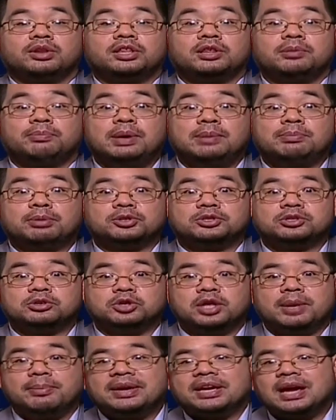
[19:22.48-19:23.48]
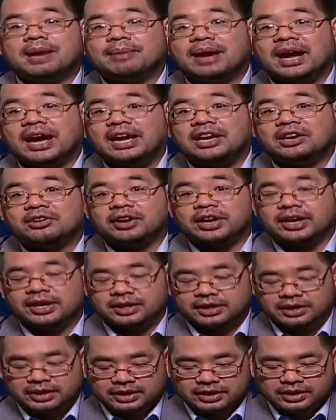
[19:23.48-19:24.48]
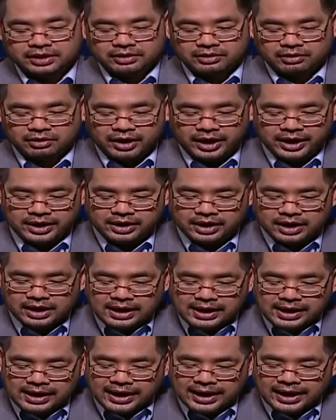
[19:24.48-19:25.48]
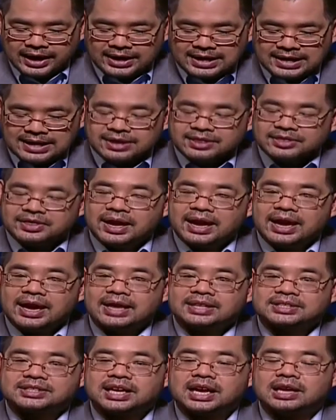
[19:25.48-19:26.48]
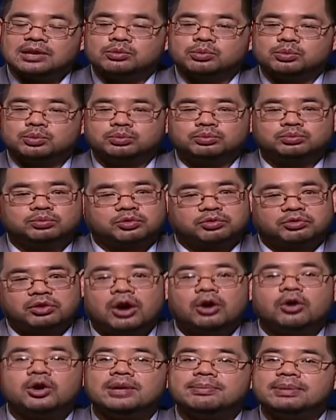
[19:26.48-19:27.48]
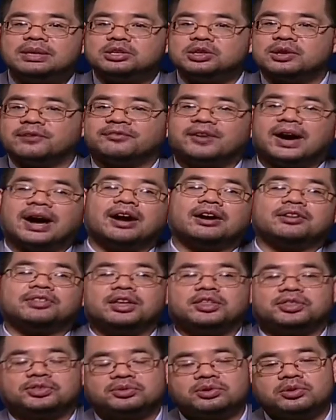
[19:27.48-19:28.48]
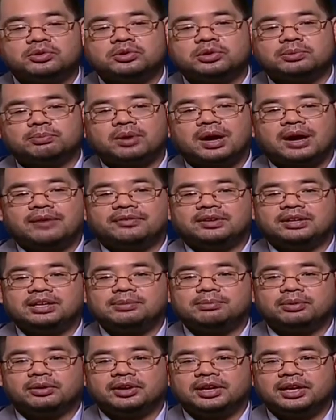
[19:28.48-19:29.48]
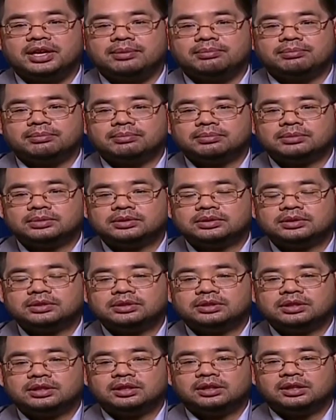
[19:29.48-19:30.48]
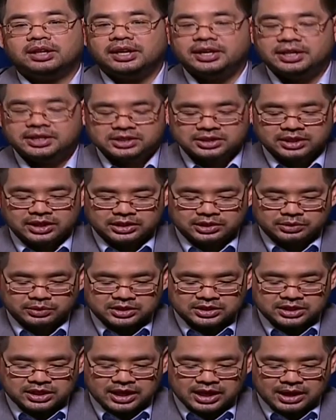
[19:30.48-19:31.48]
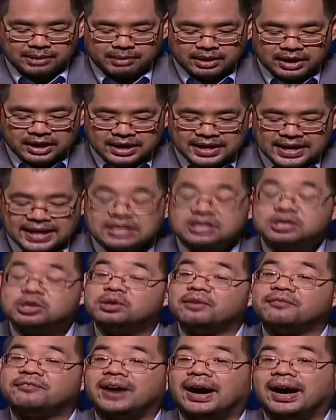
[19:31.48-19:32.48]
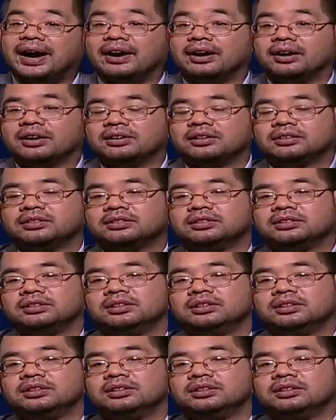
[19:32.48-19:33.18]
what did the people do? They become angry, right? And they said, throw him into the fire. They threw the Prophet Ibrahim alayhi salatu wasalam into the fire.